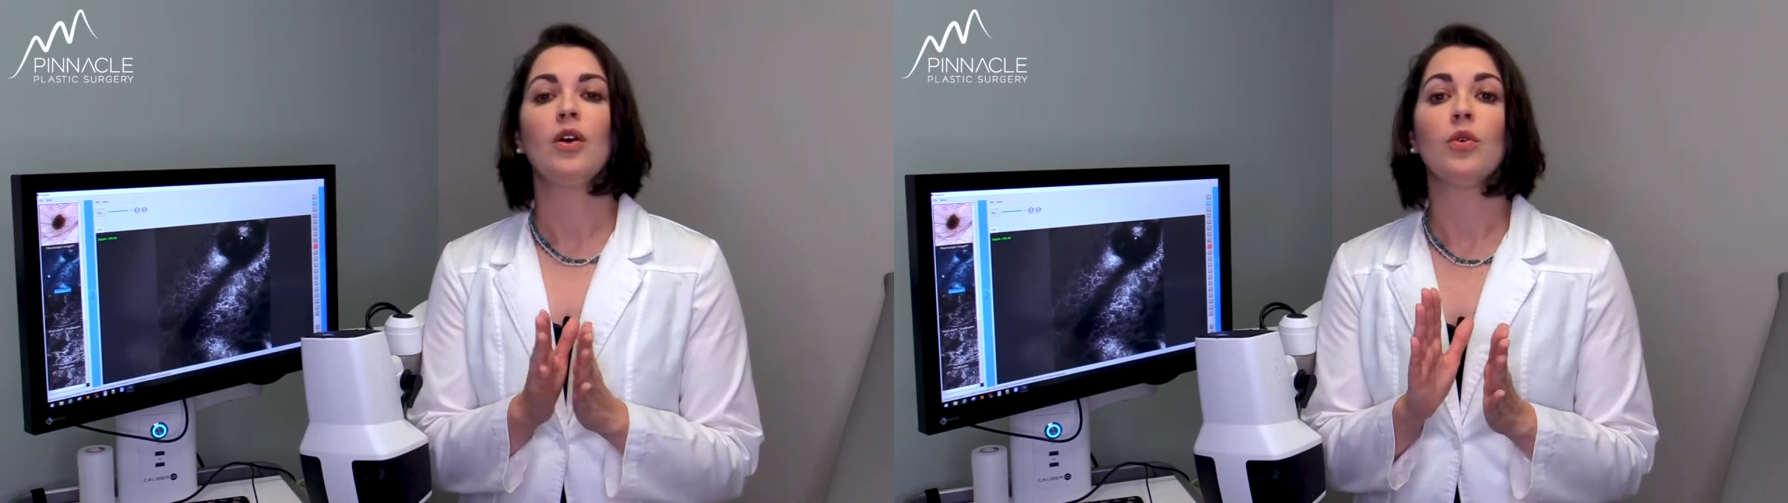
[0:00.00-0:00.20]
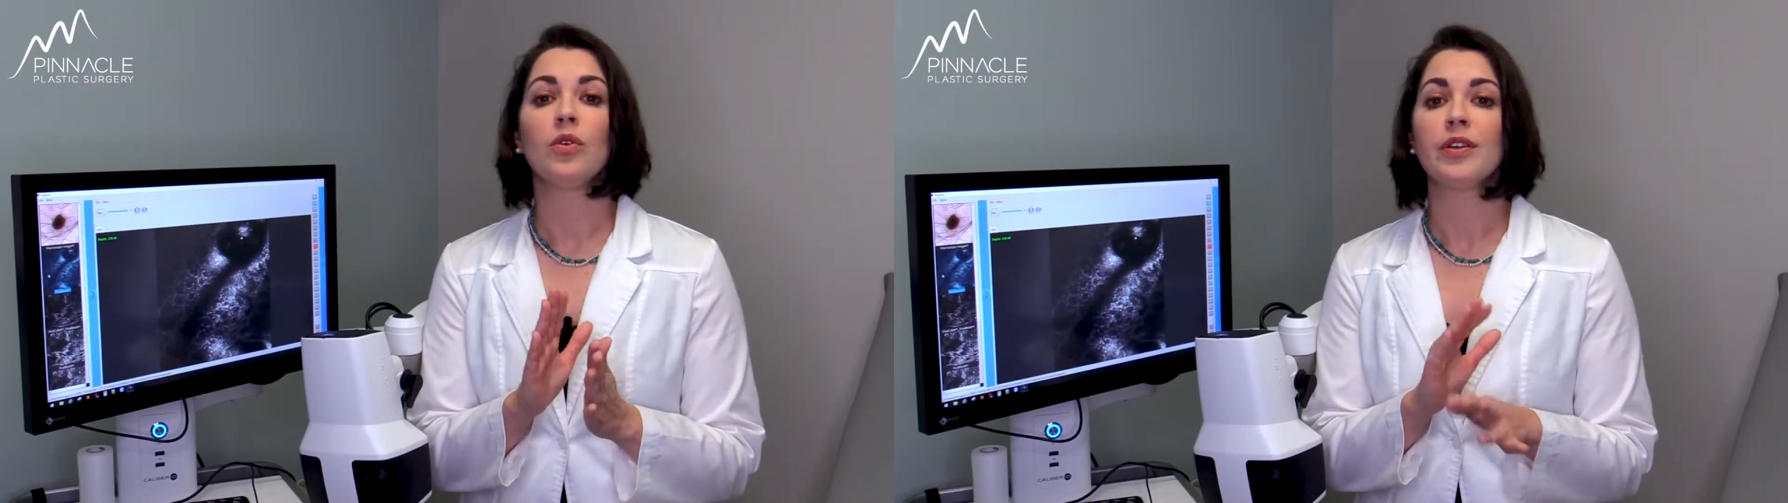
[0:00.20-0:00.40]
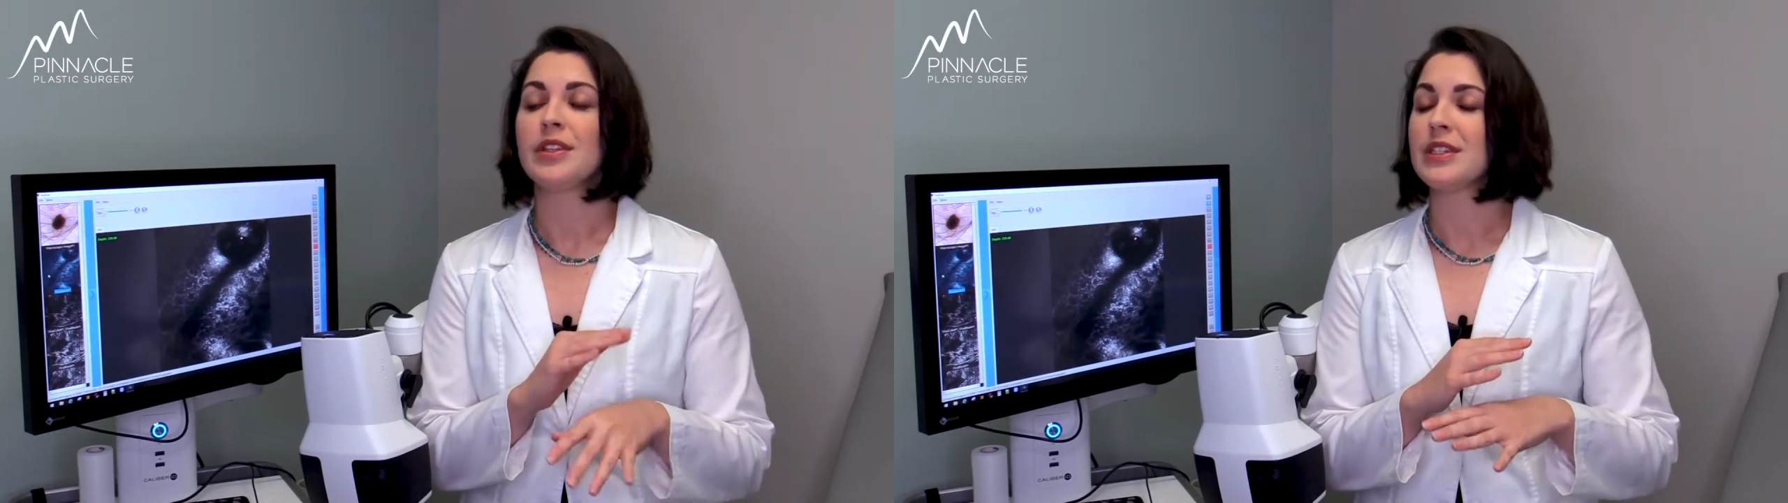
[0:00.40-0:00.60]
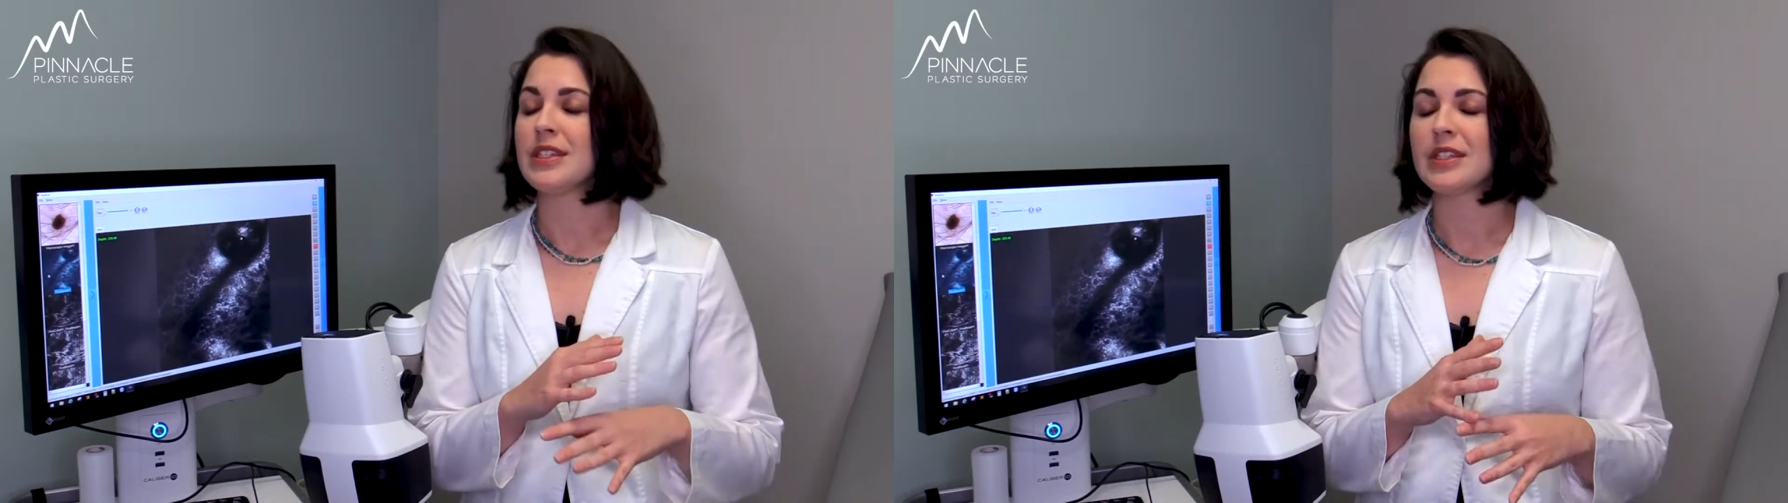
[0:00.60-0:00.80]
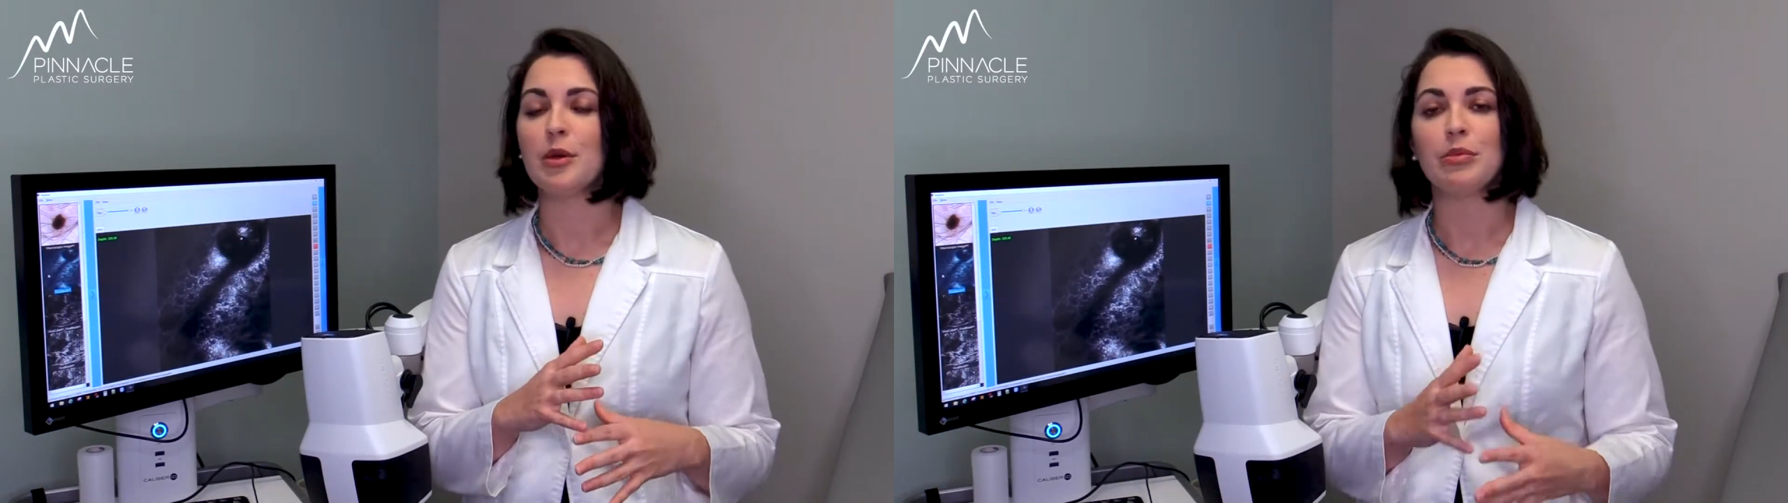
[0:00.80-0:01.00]
or this
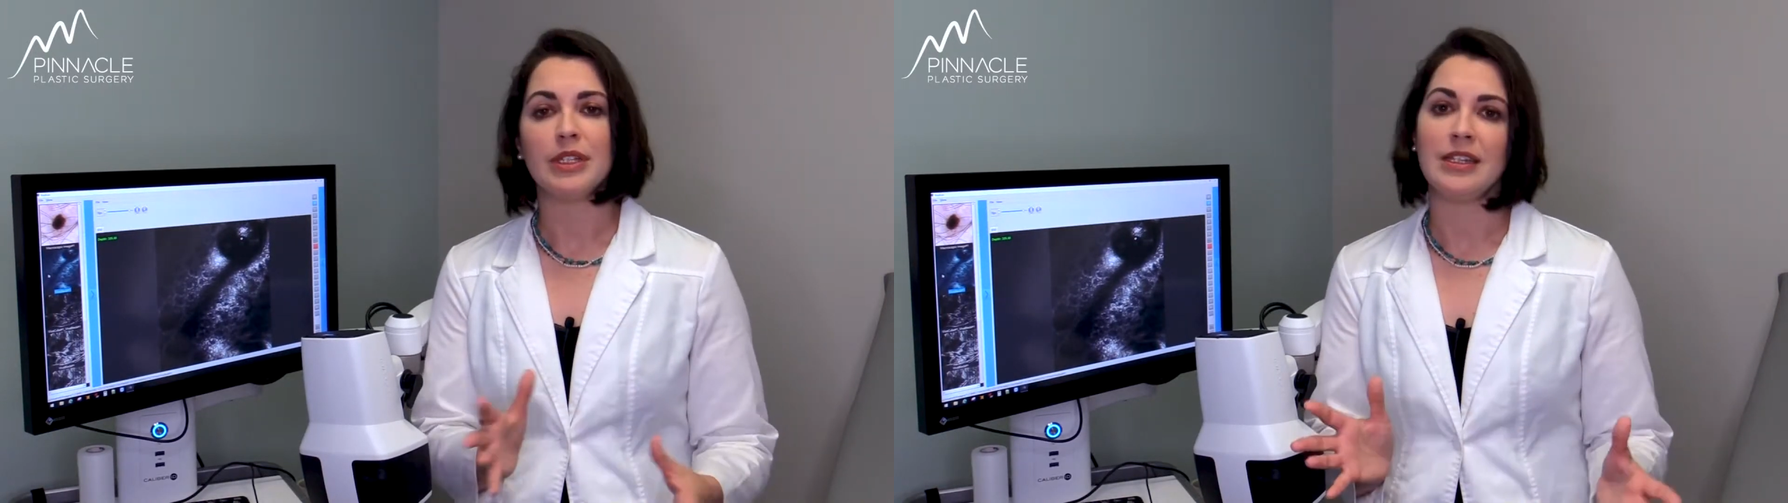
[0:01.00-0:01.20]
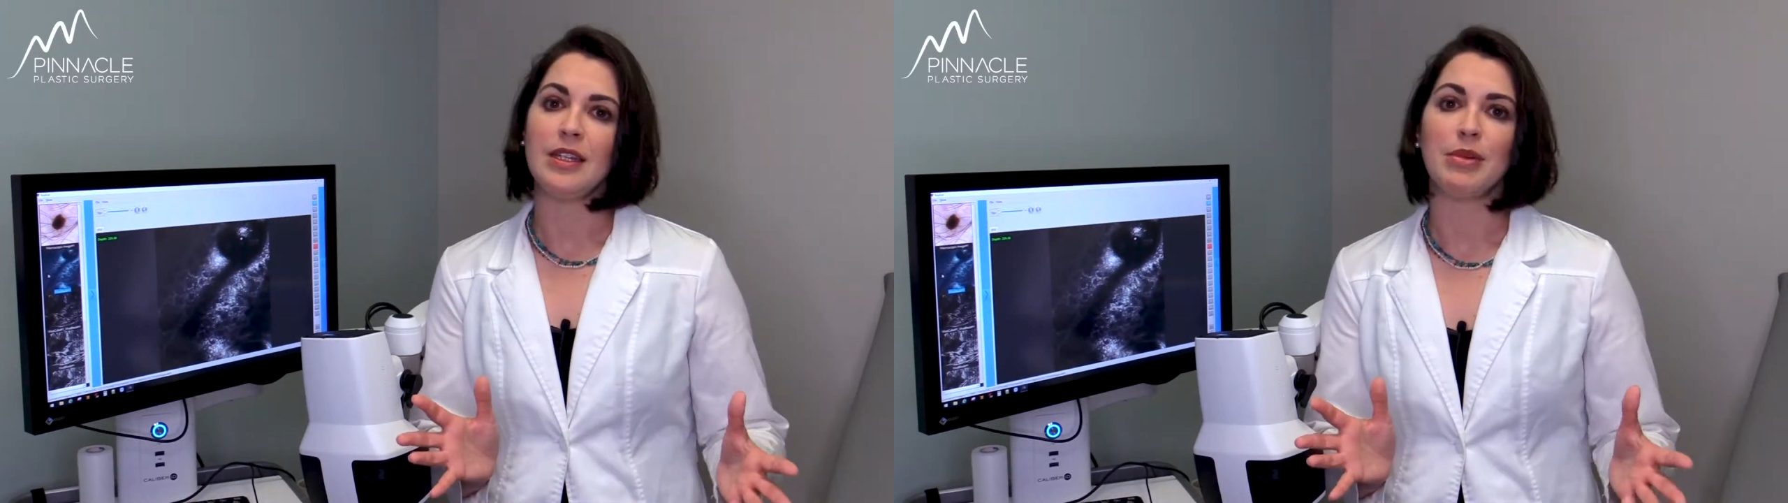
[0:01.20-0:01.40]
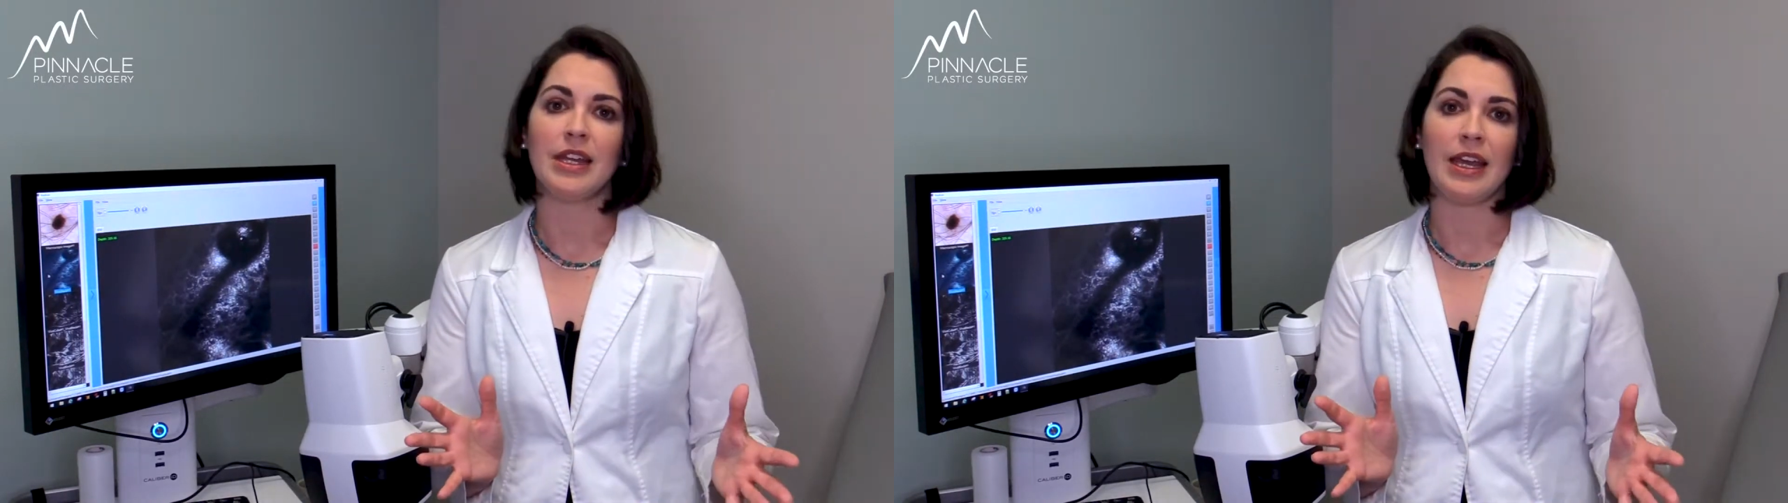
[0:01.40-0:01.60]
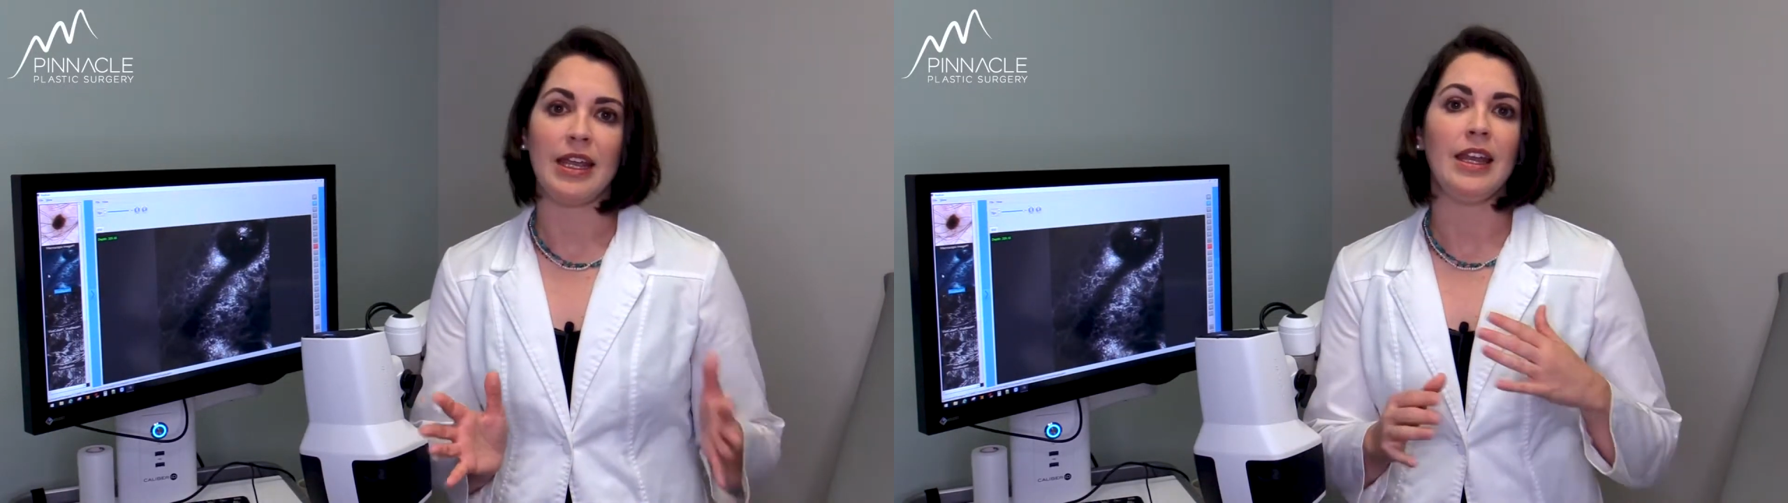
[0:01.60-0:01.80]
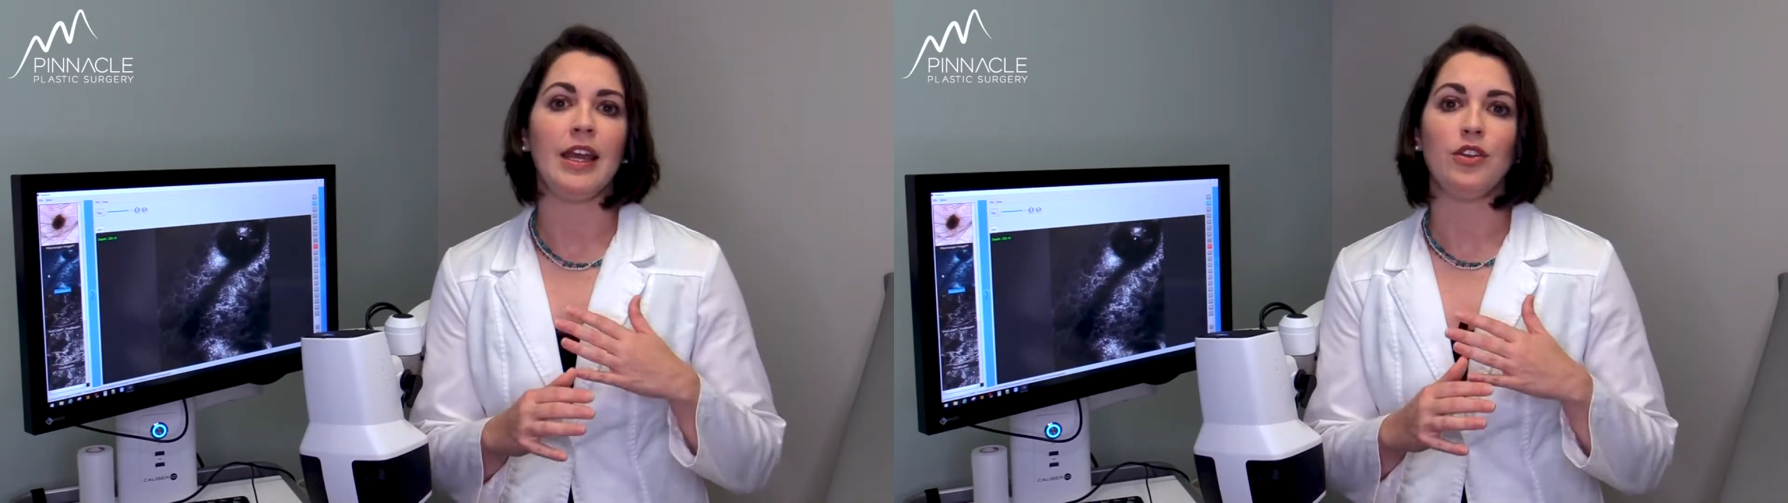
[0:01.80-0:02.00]
is completely
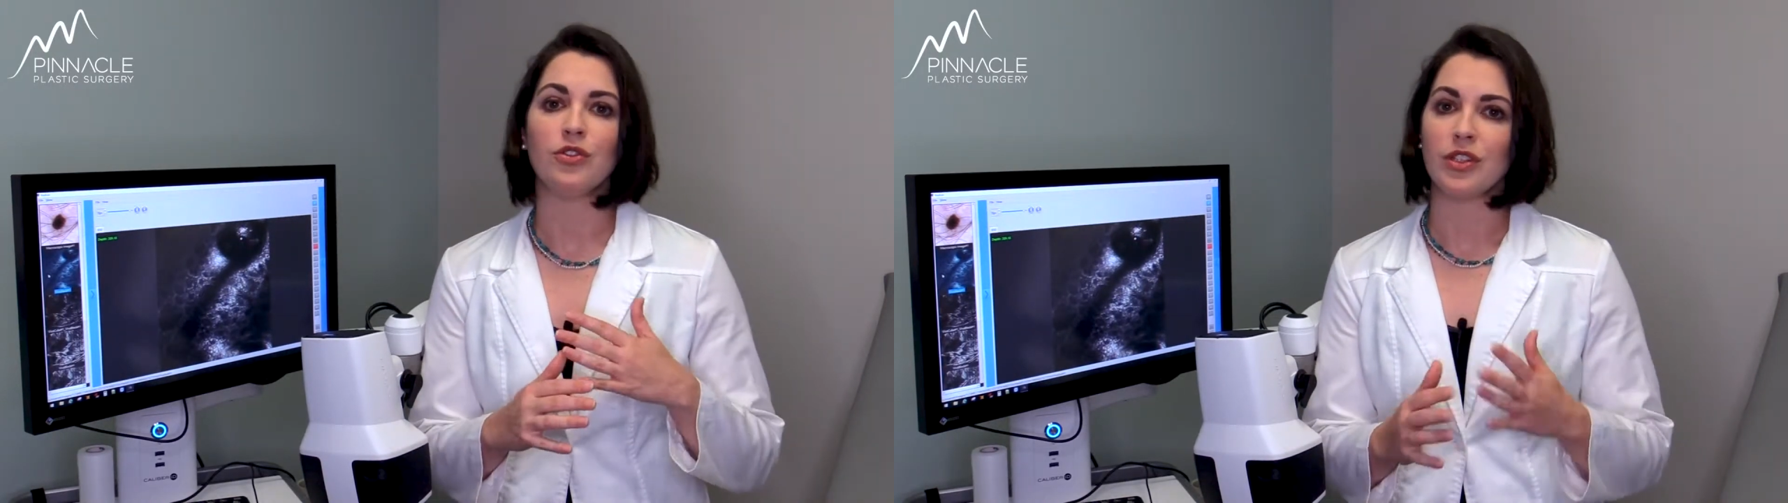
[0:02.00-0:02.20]
benign and you